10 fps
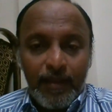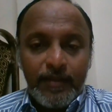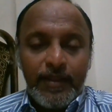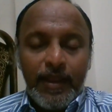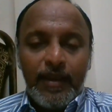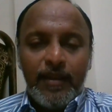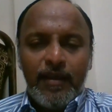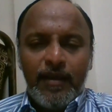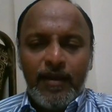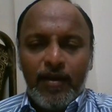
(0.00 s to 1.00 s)
then
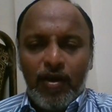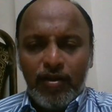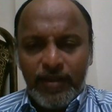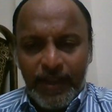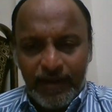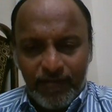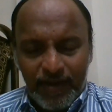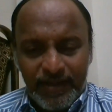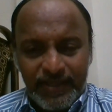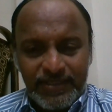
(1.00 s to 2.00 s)
all the
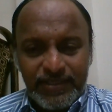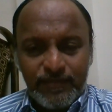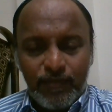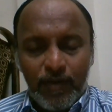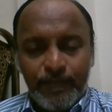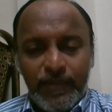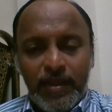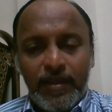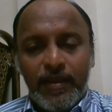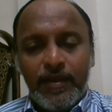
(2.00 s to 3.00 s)
advantages from
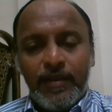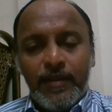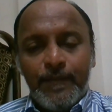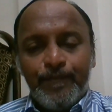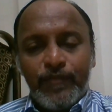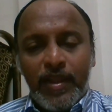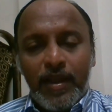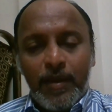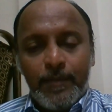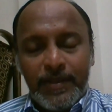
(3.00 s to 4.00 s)
the
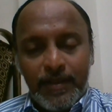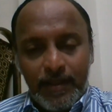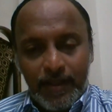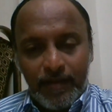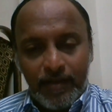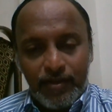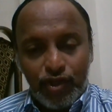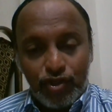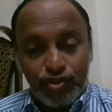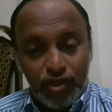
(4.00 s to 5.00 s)

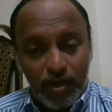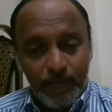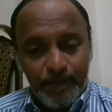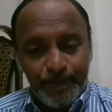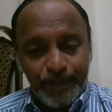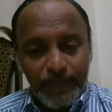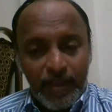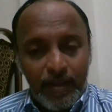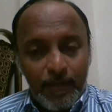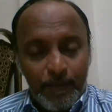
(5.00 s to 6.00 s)
your job,
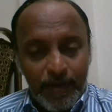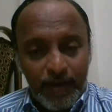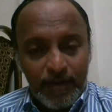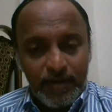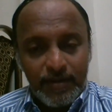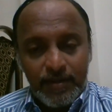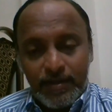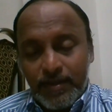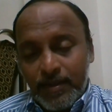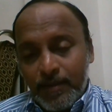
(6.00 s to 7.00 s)
perk,
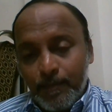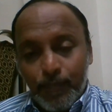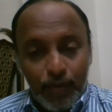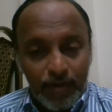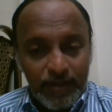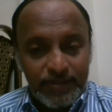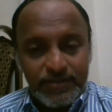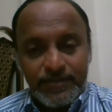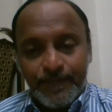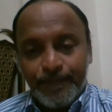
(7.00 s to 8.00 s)

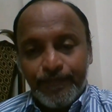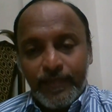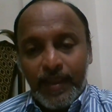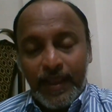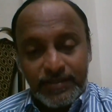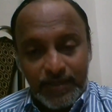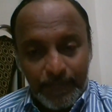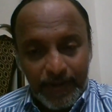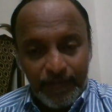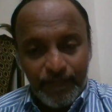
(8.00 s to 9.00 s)
bonus, extra
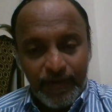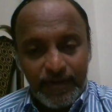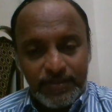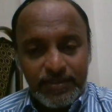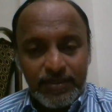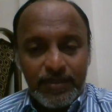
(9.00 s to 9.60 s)
benefits,